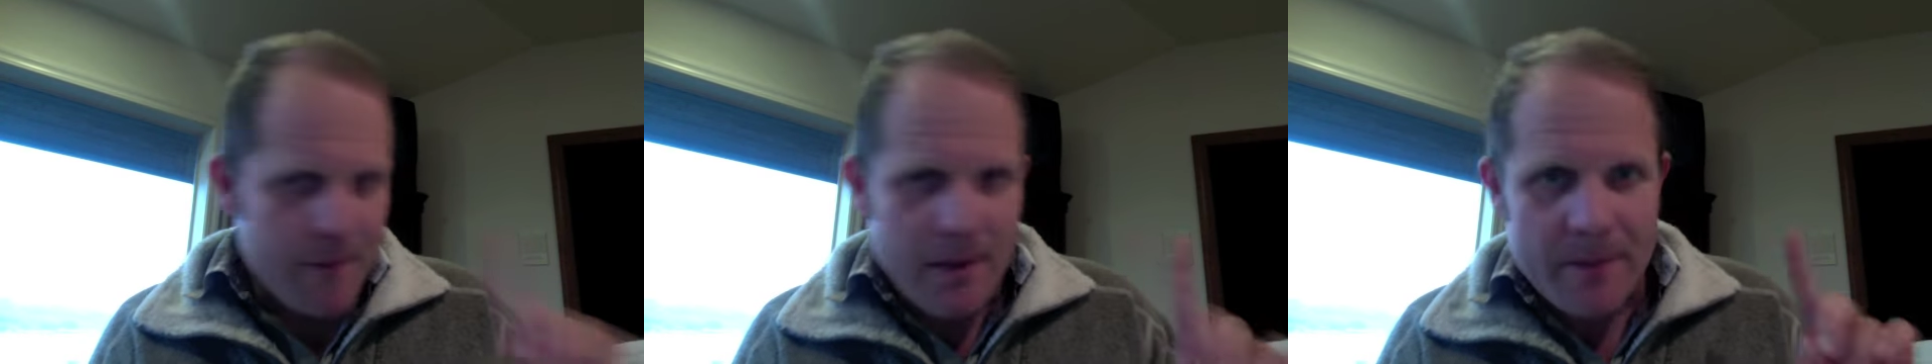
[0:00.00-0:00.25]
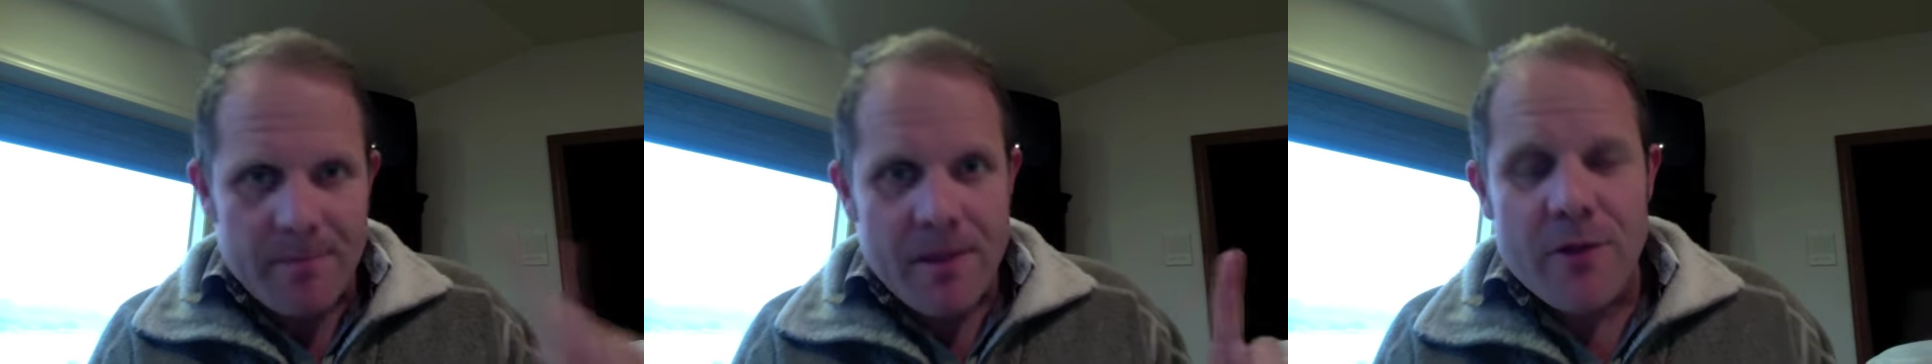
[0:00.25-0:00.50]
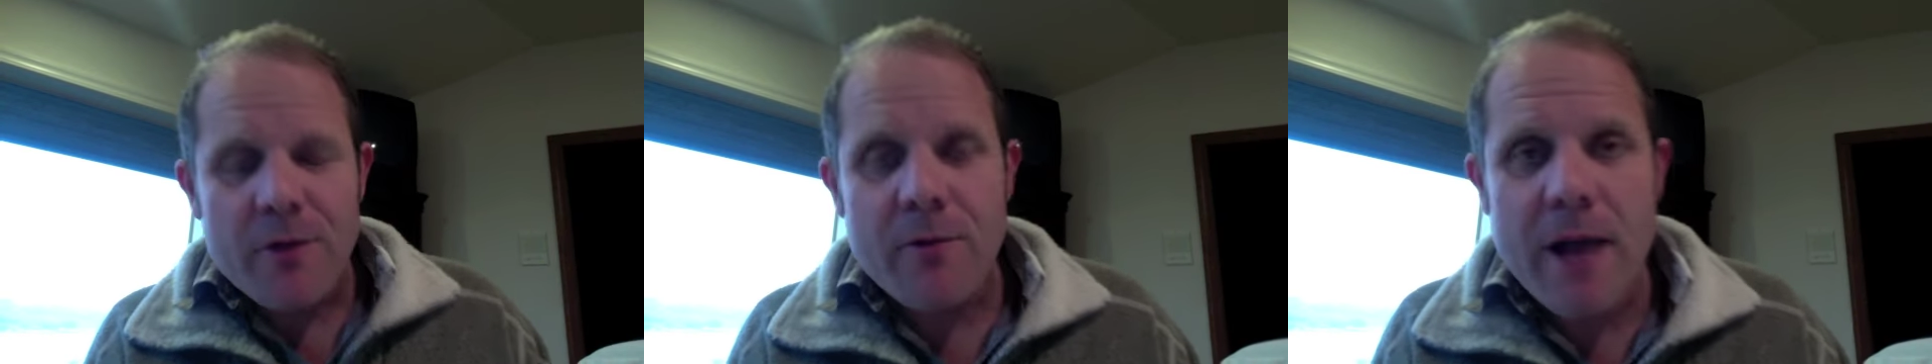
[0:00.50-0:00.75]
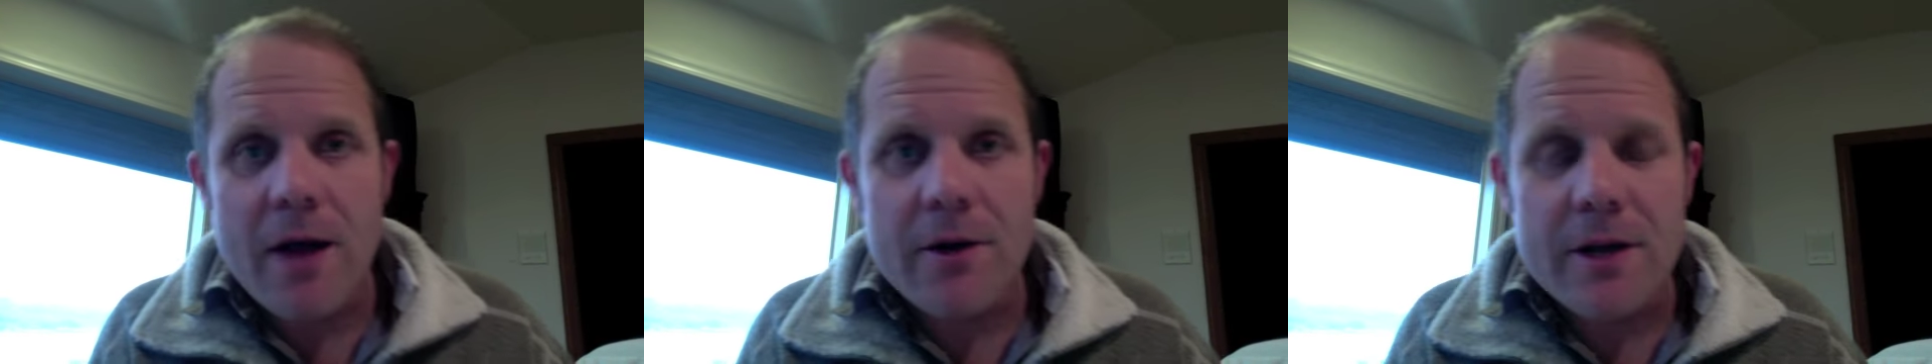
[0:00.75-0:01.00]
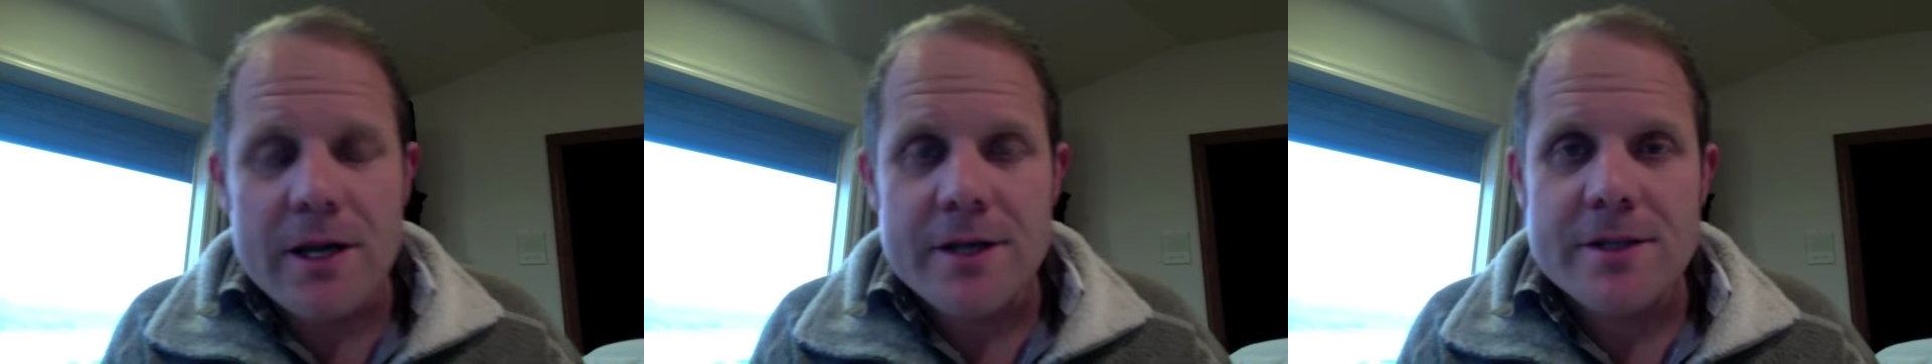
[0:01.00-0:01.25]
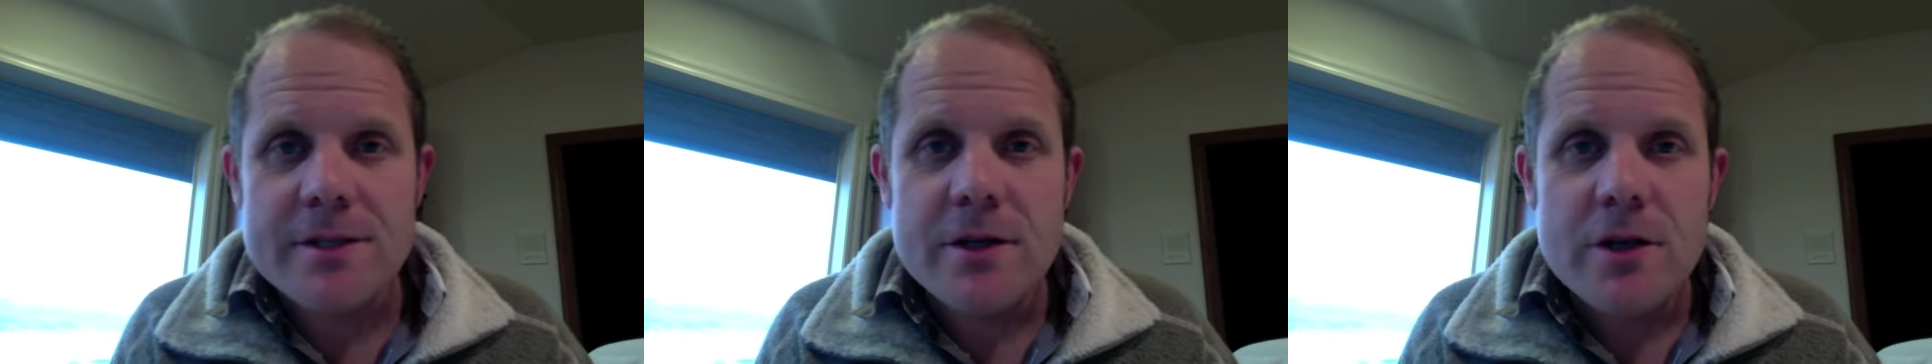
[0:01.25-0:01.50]
But the reality
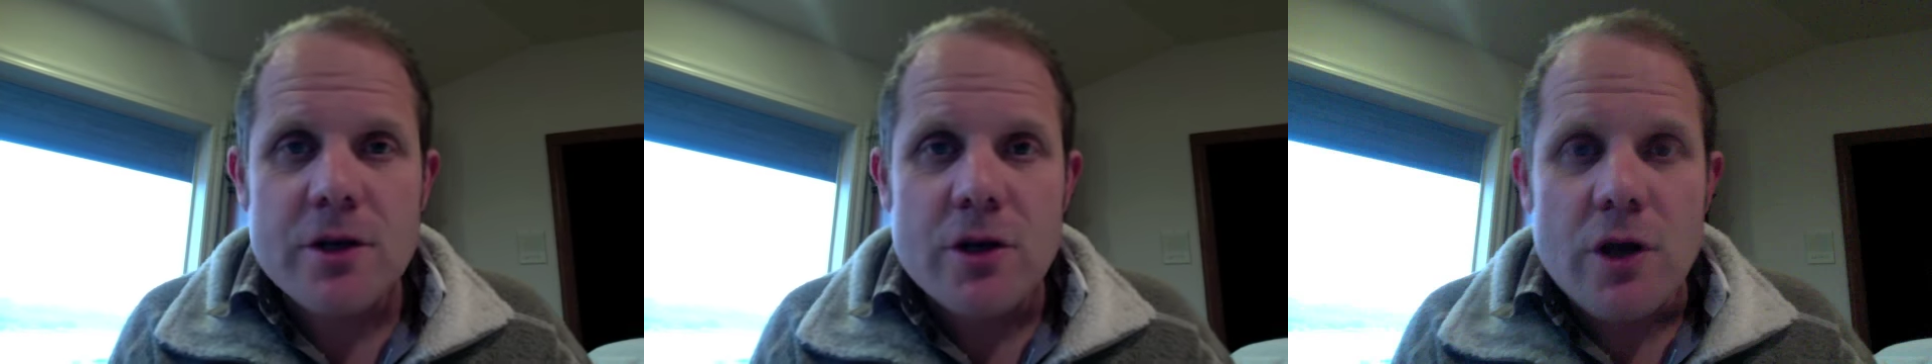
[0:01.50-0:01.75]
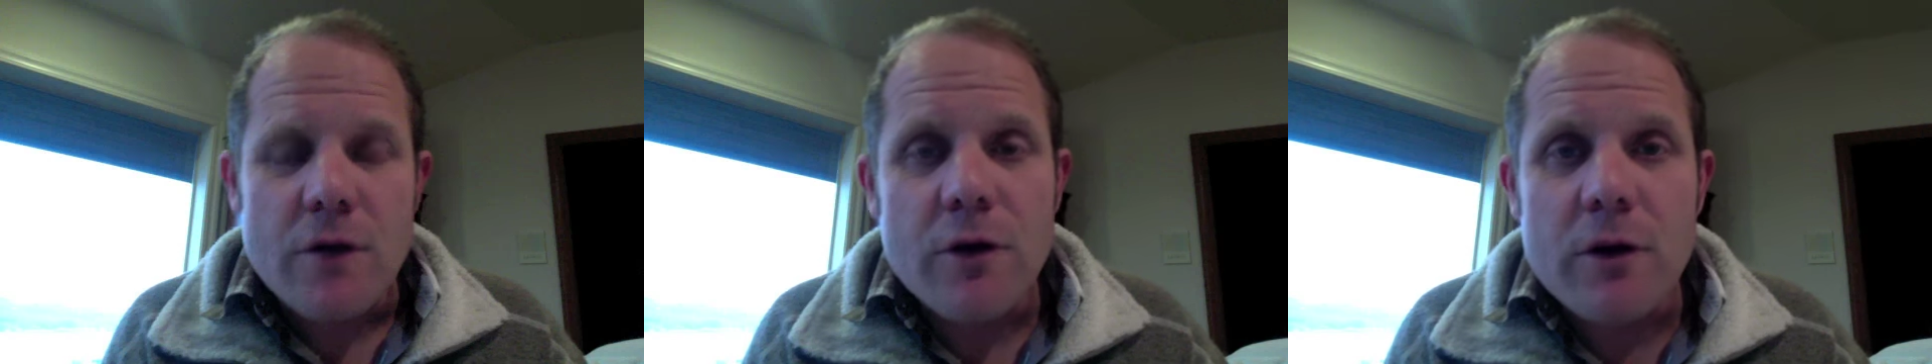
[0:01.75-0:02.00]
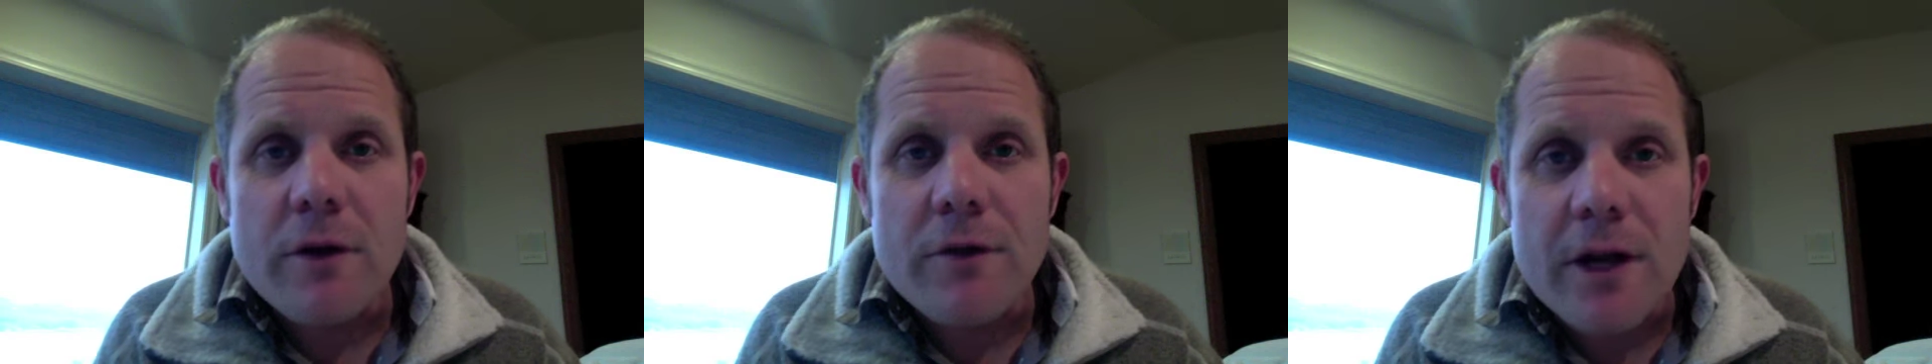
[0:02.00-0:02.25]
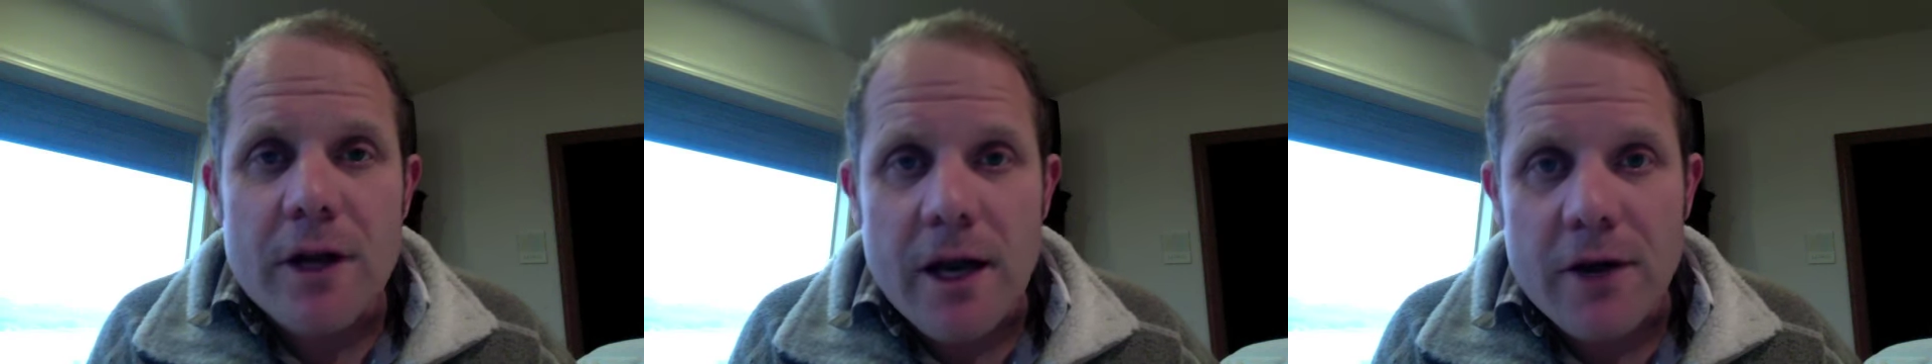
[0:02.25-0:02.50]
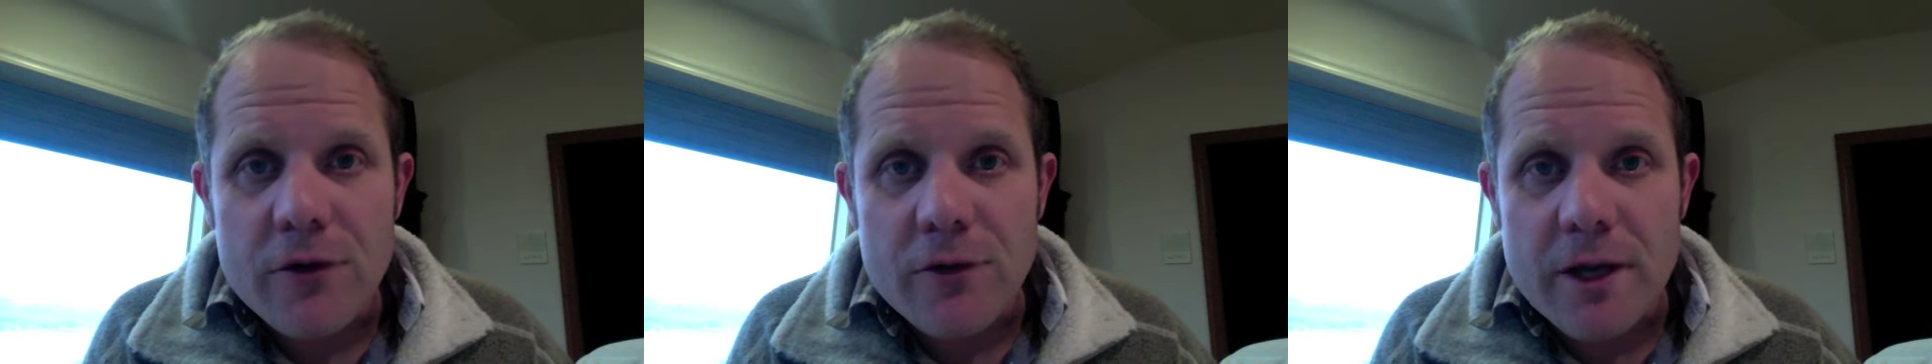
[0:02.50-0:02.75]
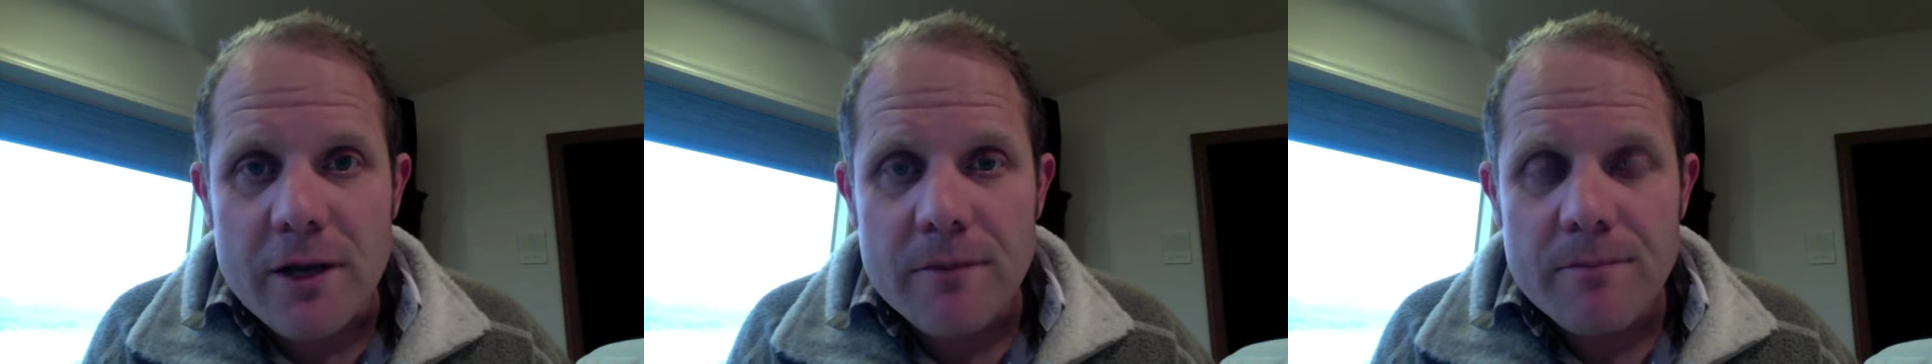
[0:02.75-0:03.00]
is, if you live in a
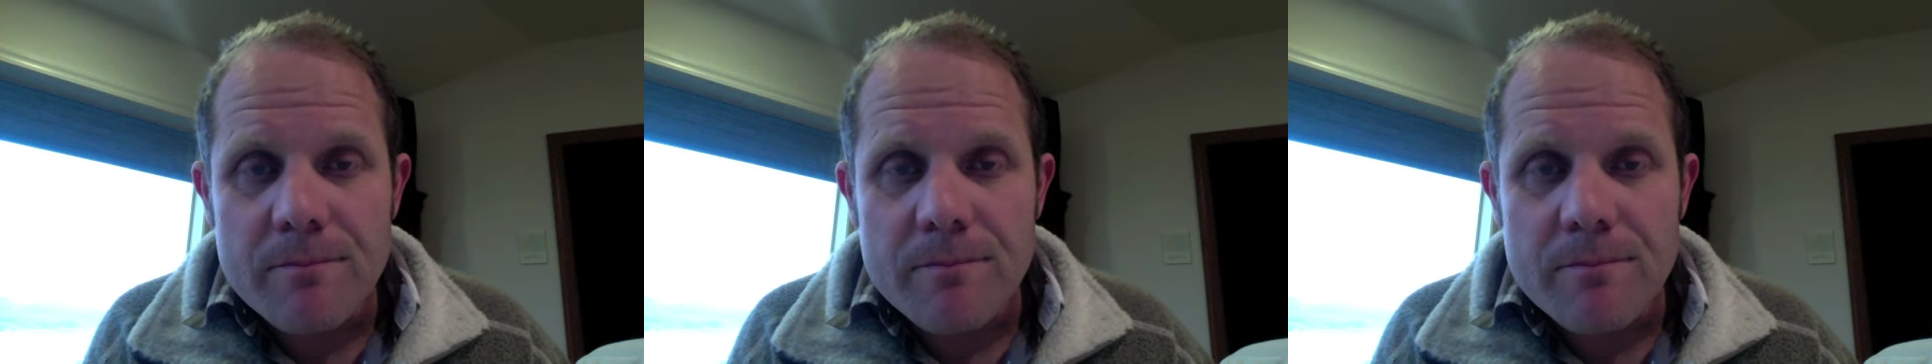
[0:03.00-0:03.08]
country,